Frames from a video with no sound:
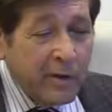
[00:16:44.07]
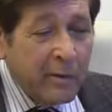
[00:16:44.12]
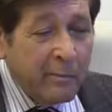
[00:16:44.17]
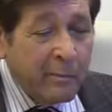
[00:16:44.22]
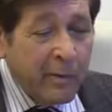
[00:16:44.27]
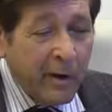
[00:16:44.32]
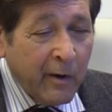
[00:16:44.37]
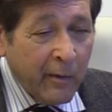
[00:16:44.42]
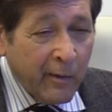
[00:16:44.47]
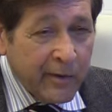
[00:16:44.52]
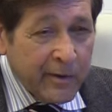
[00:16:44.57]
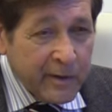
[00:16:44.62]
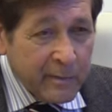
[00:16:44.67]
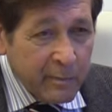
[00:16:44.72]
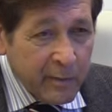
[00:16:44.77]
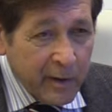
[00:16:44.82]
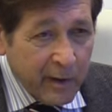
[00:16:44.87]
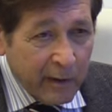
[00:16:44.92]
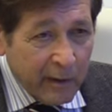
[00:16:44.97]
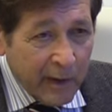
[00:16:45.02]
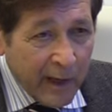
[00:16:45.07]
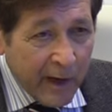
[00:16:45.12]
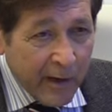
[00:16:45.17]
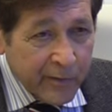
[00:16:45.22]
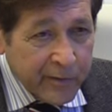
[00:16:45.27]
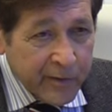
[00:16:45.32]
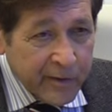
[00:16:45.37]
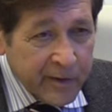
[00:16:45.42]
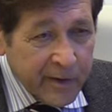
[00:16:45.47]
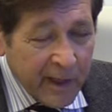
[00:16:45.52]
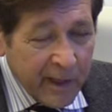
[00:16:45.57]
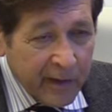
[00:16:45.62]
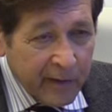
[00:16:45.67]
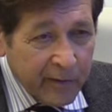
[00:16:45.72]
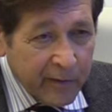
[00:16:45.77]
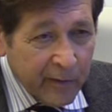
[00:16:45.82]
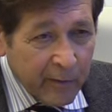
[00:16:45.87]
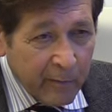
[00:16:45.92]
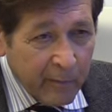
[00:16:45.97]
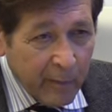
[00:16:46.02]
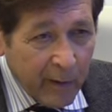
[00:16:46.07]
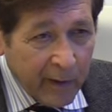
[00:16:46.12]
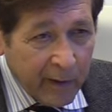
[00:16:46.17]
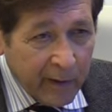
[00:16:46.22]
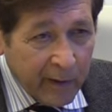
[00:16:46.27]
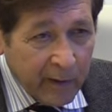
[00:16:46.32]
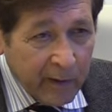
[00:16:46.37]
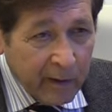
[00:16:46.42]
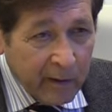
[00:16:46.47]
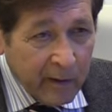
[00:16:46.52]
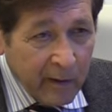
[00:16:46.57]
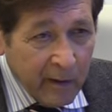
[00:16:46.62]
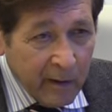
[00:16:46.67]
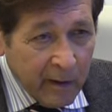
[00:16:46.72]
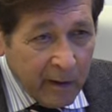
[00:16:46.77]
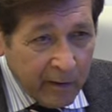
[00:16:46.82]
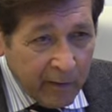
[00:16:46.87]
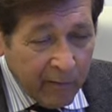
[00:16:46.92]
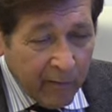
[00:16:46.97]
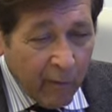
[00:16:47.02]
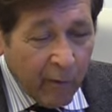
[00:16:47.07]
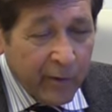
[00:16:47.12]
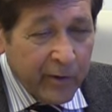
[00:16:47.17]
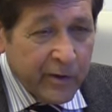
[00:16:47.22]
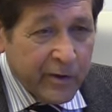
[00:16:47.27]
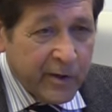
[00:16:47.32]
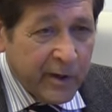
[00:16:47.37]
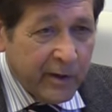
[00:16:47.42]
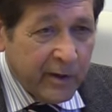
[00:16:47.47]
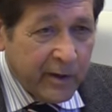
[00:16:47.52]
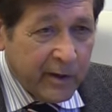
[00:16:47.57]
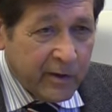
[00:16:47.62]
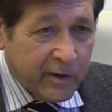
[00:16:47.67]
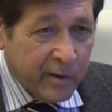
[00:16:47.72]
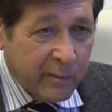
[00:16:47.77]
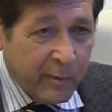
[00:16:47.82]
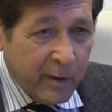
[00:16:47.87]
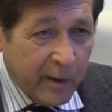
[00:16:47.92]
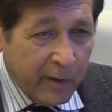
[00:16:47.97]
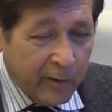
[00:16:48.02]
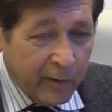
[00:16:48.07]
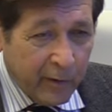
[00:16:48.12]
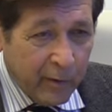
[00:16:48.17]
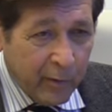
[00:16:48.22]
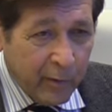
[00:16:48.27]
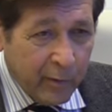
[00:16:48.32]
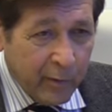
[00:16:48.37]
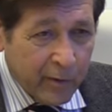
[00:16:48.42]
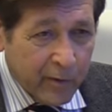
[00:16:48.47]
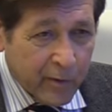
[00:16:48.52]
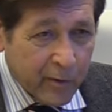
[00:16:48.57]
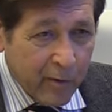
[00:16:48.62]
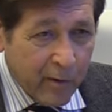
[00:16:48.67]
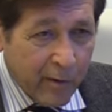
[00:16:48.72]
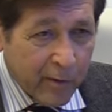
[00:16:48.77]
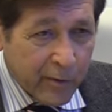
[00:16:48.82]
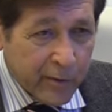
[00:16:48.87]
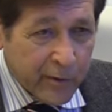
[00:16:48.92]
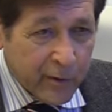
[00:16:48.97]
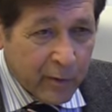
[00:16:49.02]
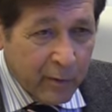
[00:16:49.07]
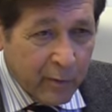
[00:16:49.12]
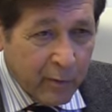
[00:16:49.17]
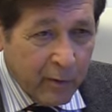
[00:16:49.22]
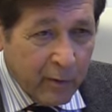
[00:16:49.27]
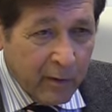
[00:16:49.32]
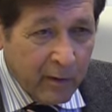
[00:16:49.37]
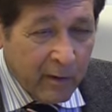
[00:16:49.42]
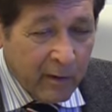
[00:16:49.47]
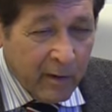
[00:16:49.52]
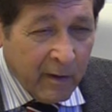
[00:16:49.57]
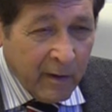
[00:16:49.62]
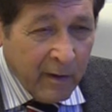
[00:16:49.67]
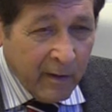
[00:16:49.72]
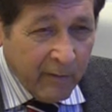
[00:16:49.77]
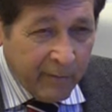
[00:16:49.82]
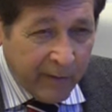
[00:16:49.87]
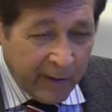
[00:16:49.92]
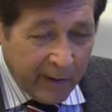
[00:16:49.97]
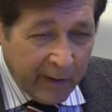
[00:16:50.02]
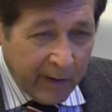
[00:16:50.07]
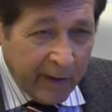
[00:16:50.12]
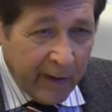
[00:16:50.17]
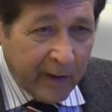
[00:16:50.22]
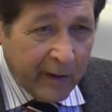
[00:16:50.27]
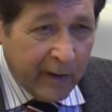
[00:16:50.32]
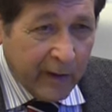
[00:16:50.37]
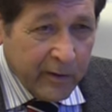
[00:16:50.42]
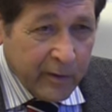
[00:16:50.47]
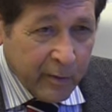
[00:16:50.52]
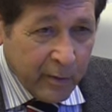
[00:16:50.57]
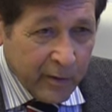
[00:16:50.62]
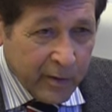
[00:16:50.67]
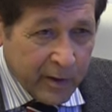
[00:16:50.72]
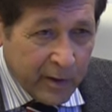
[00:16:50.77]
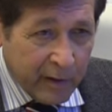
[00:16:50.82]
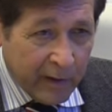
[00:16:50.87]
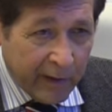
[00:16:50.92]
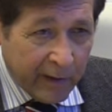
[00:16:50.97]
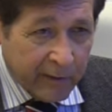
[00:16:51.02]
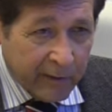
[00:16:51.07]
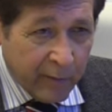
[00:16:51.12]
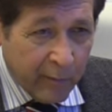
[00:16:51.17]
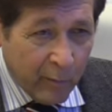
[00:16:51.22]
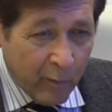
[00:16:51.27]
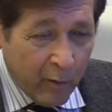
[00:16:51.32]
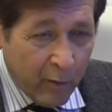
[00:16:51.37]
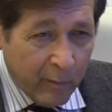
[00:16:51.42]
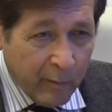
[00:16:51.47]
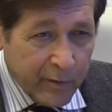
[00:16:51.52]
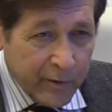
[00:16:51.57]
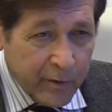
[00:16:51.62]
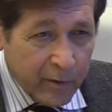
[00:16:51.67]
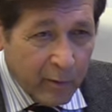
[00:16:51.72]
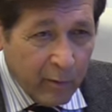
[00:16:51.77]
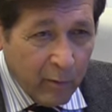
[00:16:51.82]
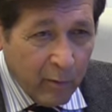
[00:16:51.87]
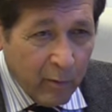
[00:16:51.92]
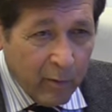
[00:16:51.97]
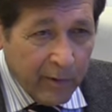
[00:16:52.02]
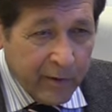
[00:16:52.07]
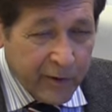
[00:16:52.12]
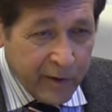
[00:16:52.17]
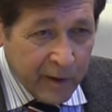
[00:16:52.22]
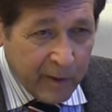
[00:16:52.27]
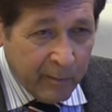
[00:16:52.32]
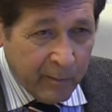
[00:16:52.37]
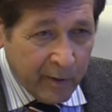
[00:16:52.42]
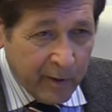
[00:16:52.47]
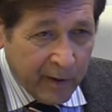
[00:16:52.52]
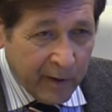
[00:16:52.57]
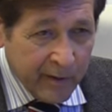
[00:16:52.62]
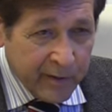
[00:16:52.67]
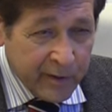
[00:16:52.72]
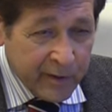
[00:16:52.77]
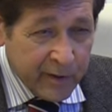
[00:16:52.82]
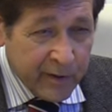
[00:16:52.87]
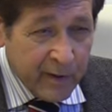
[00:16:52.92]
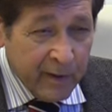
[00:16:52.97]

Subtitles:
parents be allowed to take their money? You've already said they should be able to go to a charter school. If they can get into a select enrollment school at CPS,